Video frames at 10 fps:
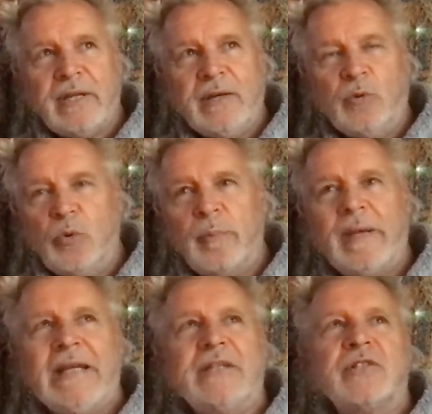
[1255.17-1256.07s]
in all the
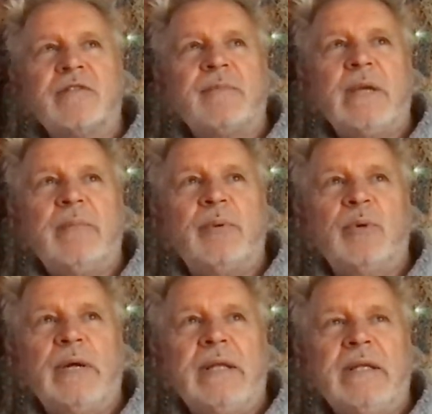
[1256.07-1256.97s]
billions of
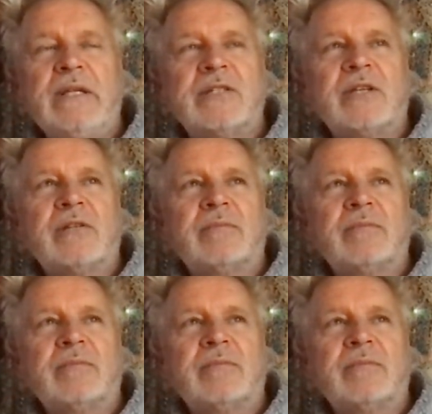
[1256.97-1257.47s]
people in this